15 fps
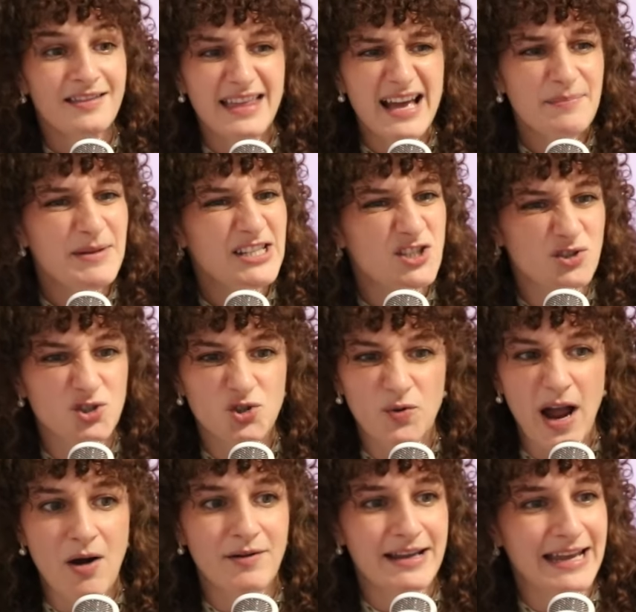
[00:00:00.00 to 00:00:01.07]
That means you're
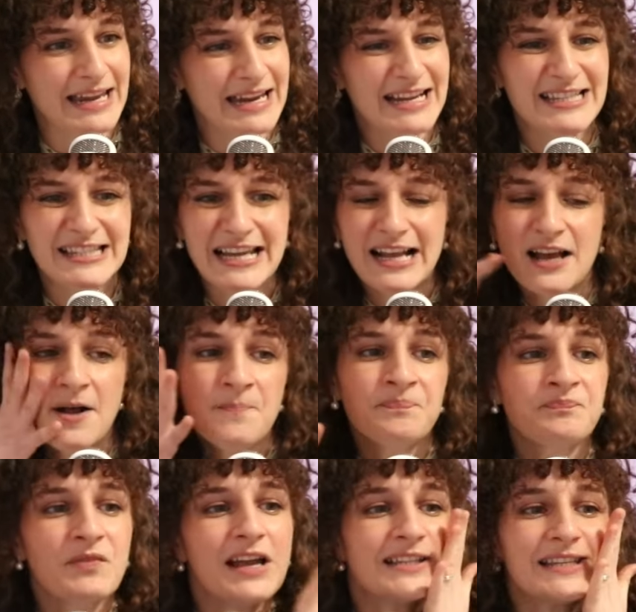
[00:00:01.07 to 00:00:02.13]
drowning it. It's like
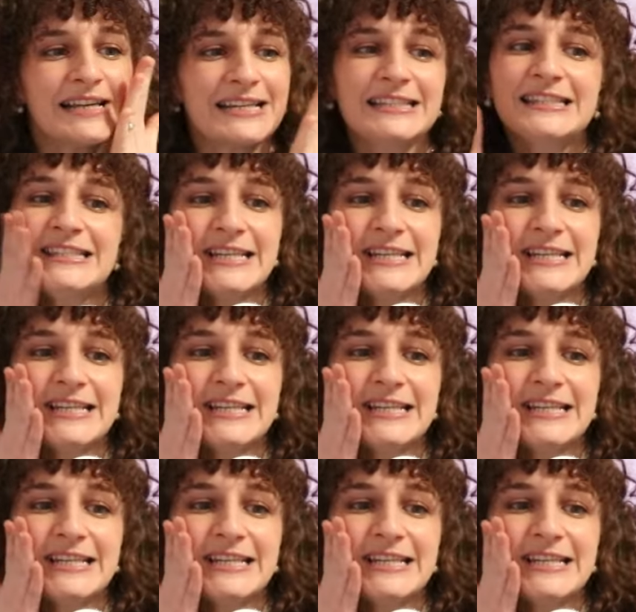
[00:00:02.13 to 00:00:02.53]
it's like it's